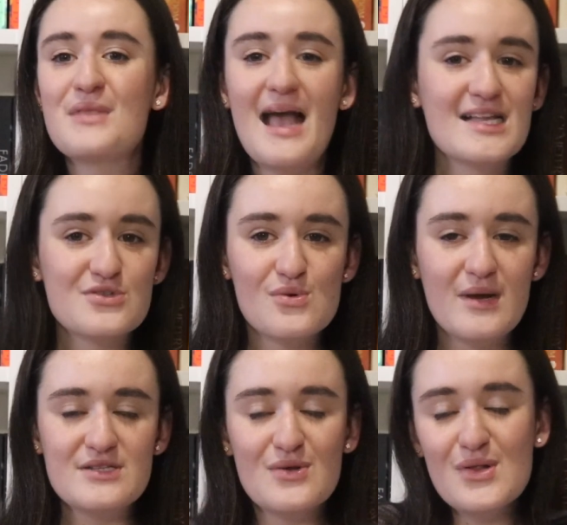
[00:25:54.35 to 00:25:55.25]
As
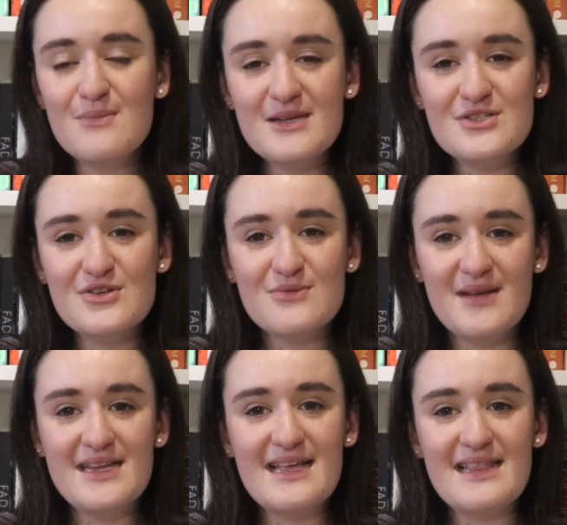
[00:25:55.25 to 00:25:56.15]
always, all of my social
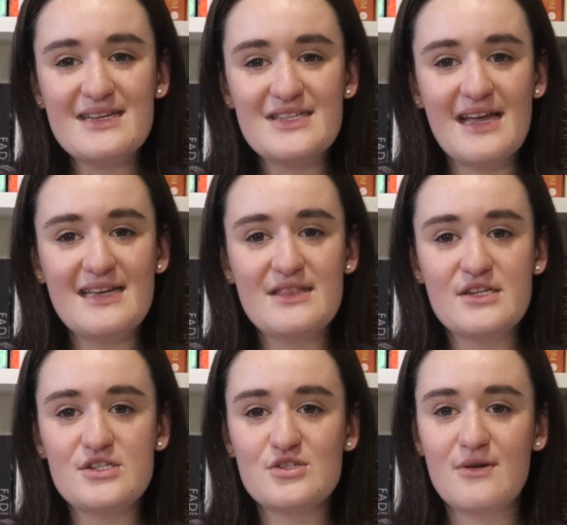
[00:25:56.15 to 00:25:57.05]
media links are in the
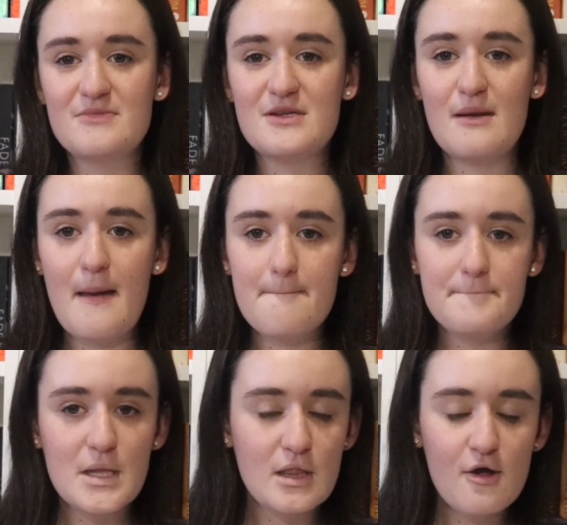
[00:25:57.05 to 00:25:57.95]
description
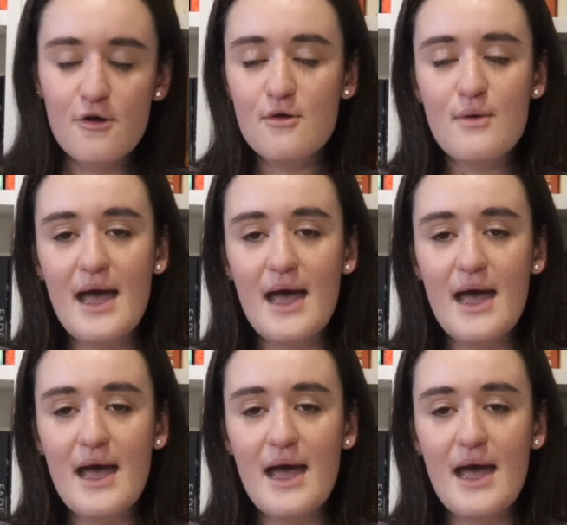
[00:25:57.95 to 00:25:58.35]
below.